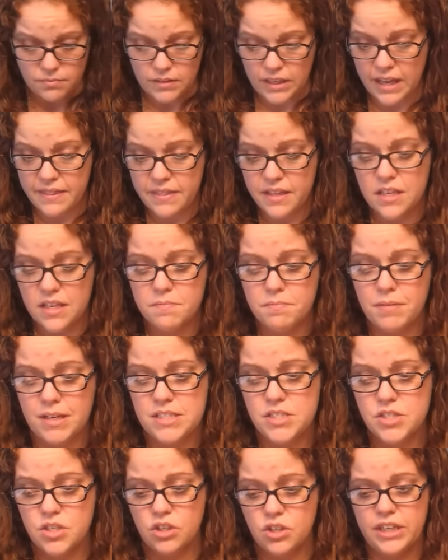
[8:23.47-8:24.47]
And then my
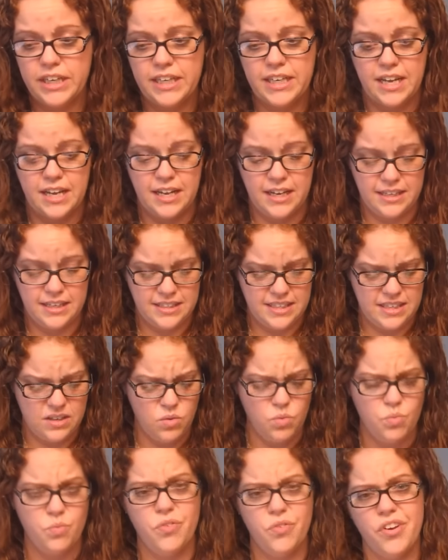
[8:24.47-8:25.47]
starry night, I
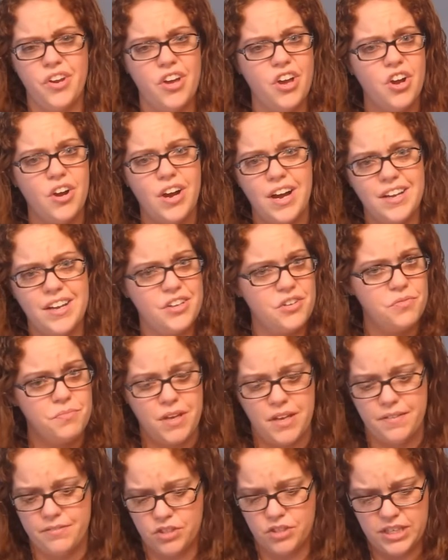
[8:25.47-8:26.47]
don't know, I, you
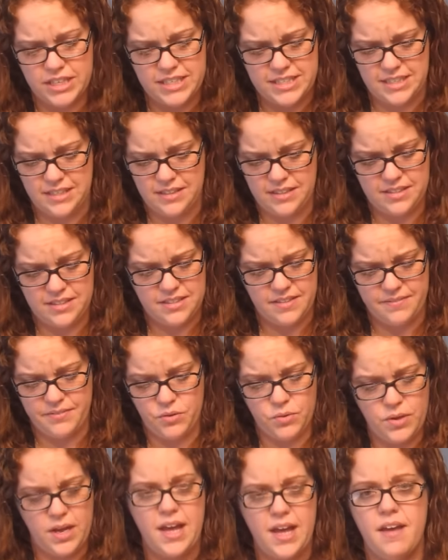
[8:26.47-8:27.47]
may have already seen this. If
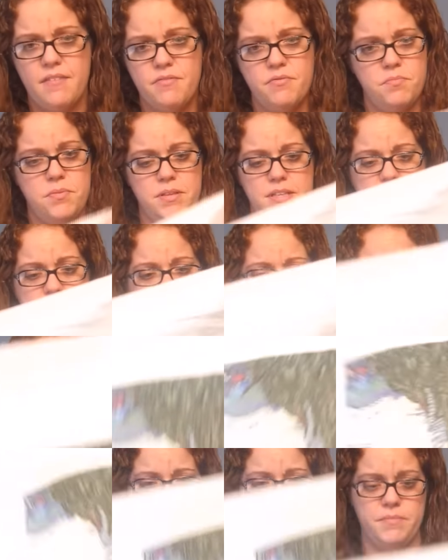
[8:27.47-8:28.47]
you have, please
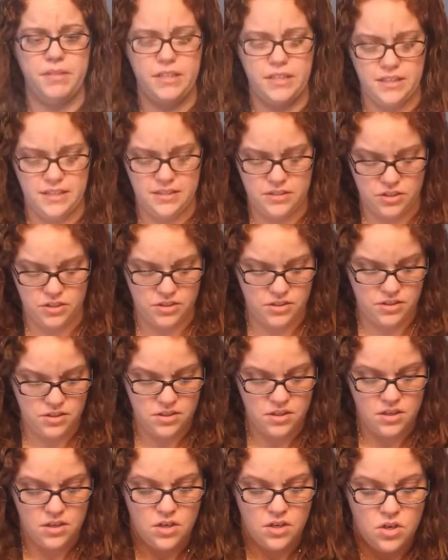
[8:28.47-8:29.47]
forgive me. I just
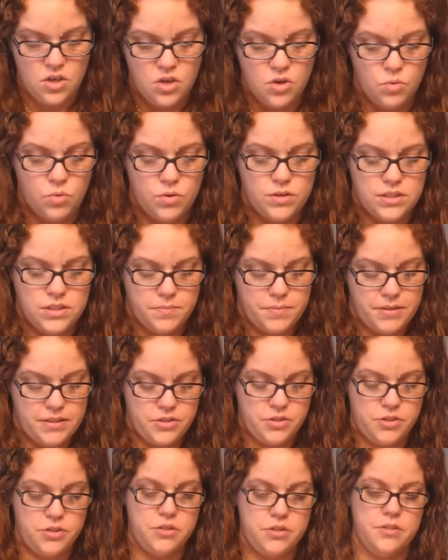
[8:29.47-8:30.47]
want to be
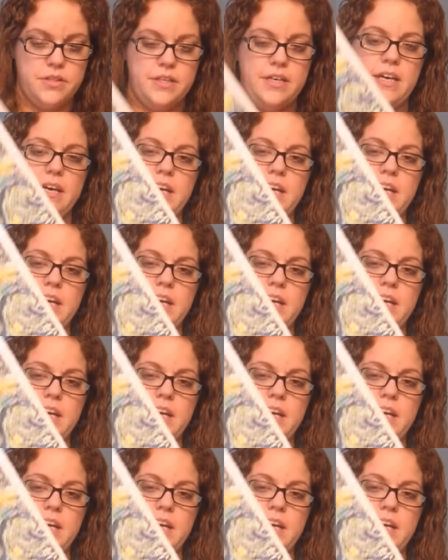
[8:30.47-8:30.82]
sure that